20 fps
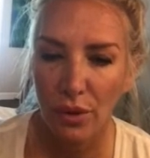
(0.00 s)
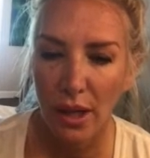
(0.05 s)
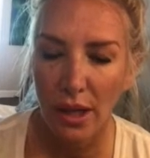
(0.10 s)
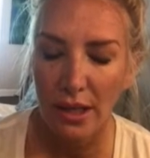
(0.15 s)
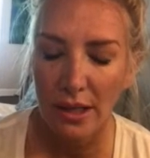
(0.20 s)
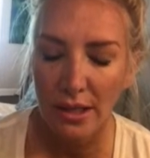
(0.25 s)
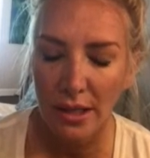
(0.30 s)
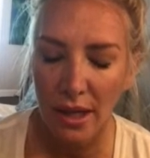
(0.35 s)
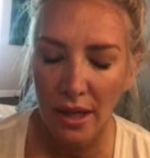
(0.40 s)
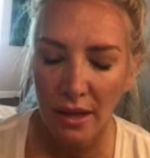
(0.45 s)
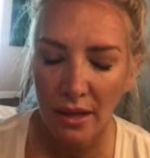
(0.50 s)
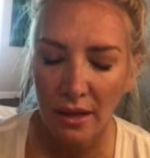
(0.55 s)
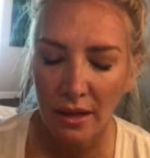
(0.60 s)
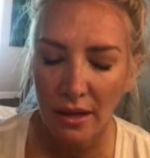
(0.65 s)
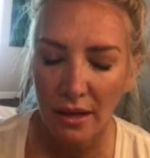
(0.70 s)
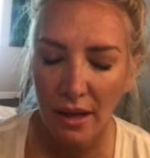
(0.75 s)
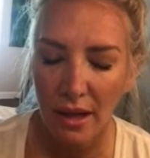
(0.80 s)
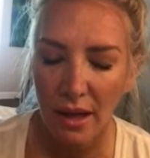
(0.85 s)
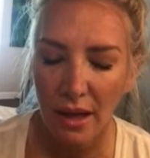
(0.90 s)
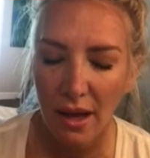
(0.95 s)
I
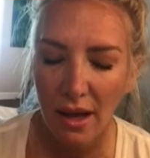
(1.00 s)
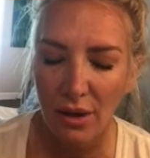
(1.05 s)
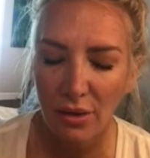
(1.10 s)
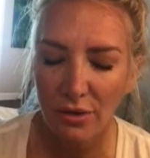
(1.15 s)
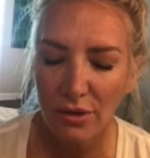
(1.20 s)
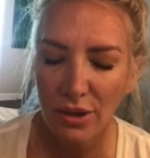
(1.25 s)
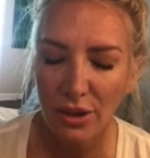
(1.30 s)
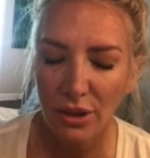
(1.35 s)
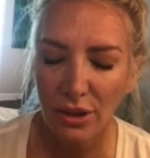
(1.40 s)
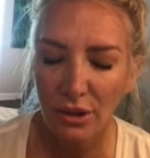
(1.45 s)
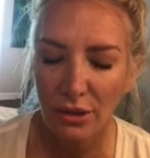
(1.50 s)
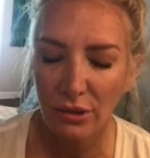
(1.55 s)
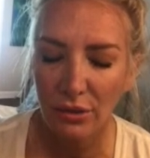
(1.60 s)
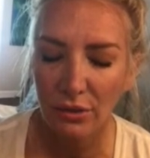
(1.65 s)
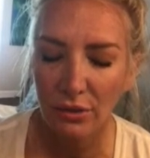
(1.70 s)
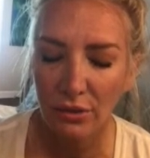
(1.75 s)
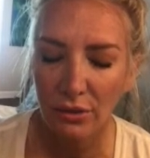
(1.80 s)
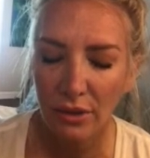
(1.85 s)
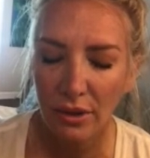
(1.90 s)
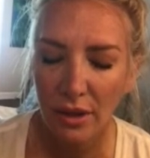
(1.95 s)
send out to
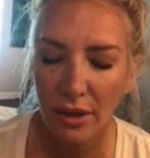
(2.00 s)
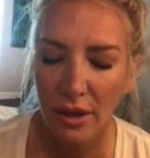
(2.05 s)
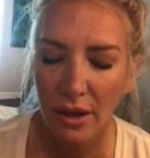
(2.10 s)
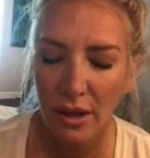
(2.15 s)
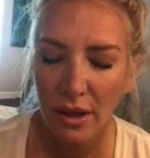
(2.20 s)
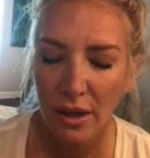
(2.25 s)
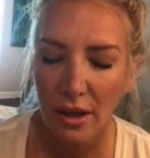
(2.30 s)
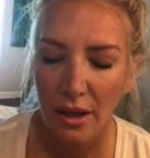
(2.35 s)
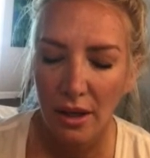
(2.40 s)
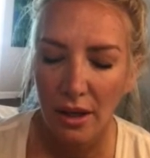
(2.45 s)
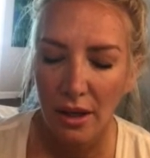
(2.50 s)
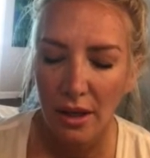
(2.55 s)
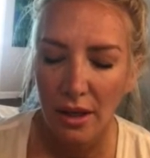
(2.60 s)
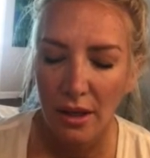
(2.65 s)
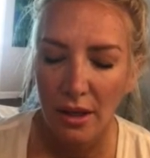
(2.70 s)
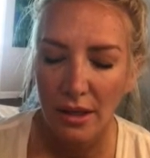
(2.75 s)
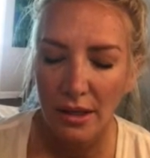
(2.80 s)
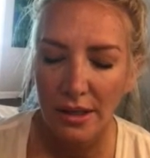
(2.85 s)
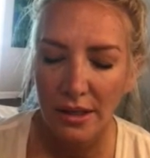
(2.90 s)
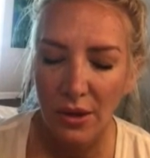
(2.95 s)
you
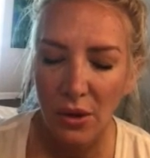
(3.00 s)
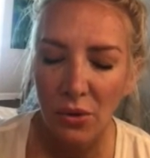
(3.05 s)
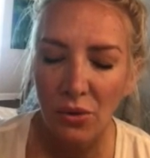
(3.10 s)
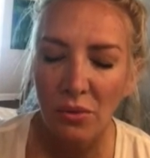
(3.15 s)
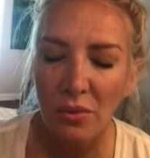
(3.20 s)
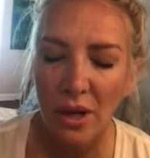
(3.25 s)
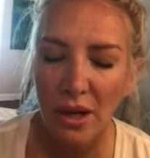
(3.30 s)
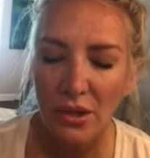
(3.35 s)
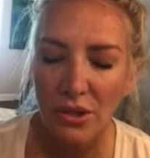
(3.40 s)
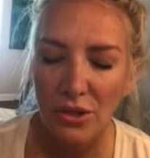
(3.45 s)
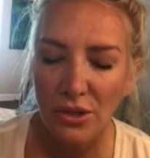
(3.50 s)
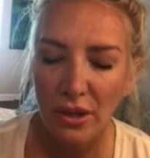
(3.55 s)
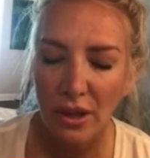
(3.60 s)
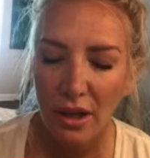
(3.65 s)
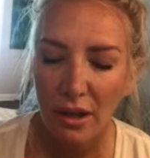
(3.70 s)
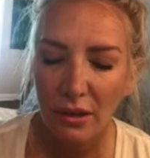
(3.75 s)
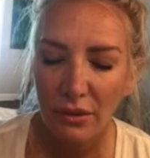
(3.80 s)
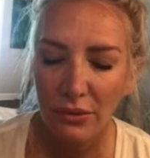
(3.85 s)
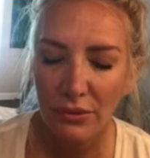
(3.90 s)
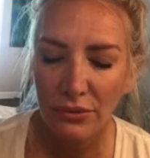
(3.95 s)
so much
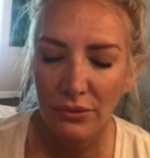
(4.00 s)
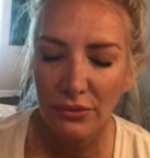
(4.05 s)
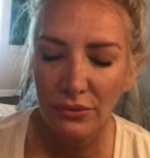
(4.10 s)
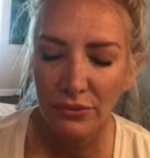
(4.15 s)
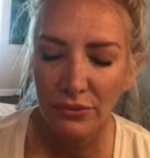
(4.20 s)
love